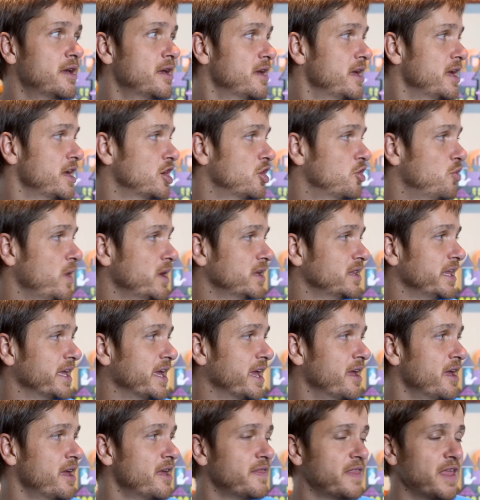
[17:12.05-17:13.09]
And
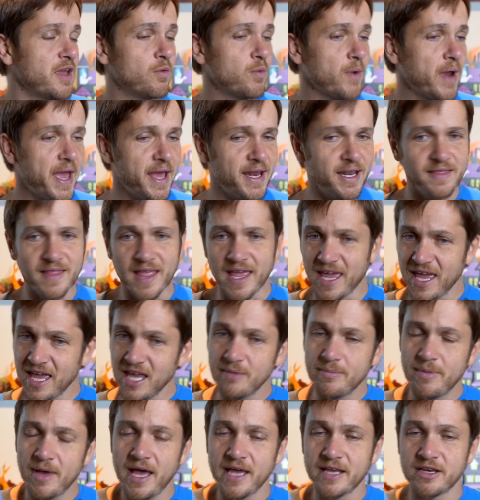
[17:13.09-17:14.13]
quickly they ran and they
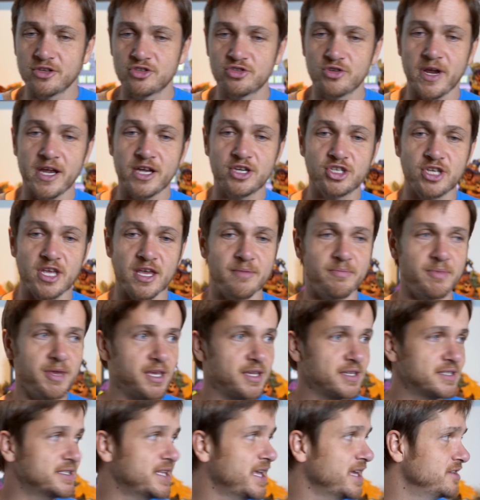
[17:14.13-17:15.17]
hid behind a trash can
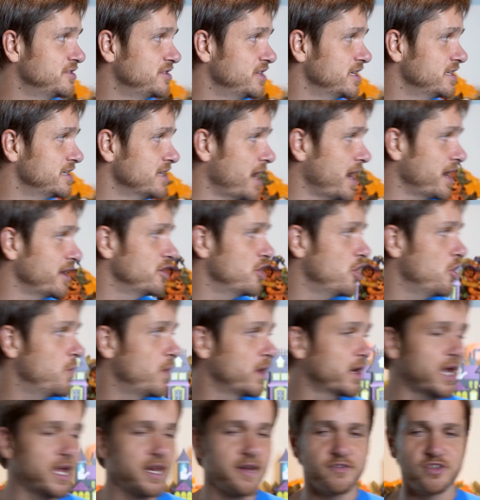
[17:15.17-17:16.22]
because they did not know
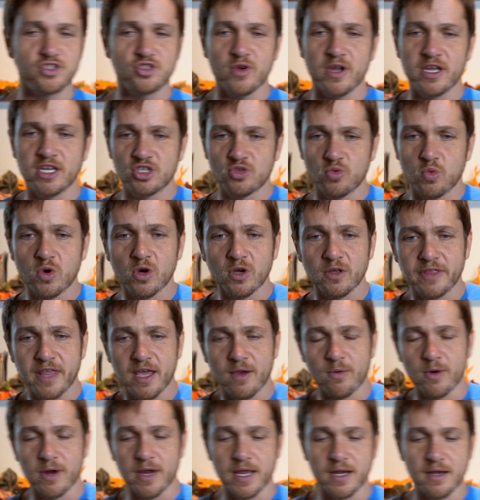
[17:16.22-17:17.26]
what kind of strange world they
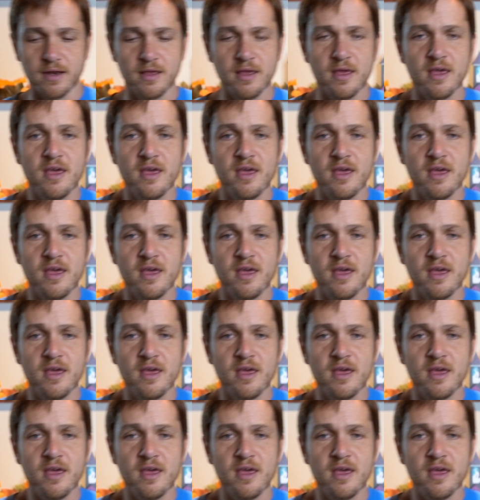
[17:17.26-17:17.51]
were in.